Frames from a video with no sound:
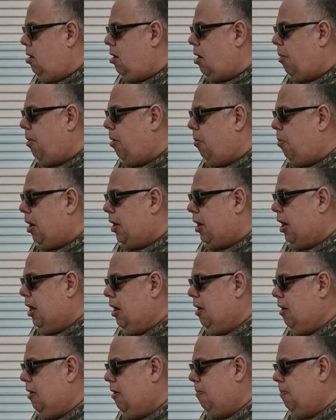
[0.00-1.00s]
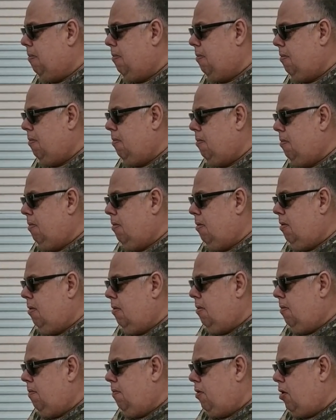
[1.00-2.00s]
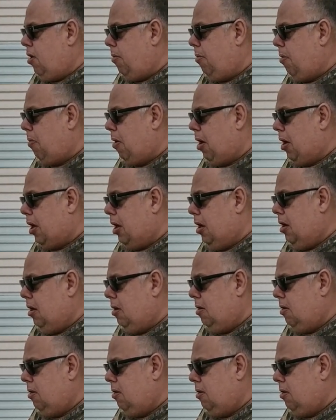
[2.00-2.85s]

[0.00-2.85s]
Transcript: here, Blackie. Come here, Blackie.